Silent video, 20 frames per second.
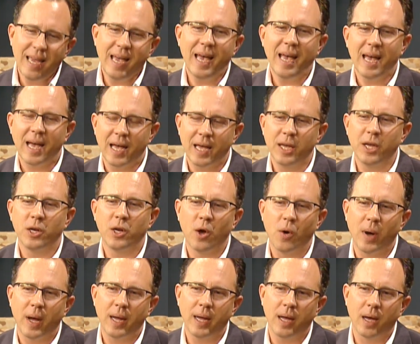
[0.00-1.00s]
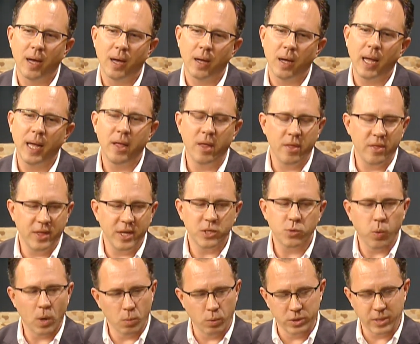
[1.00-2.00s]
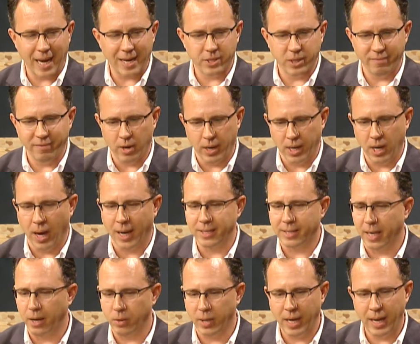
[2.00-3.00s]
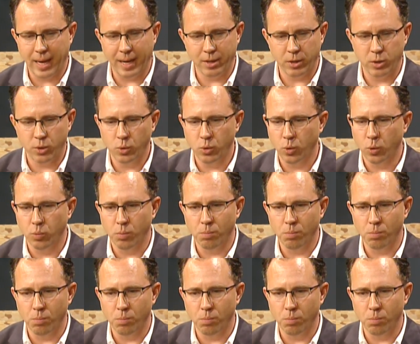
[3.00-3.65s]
Yeah. You know, this one was actually very nice. I only had 2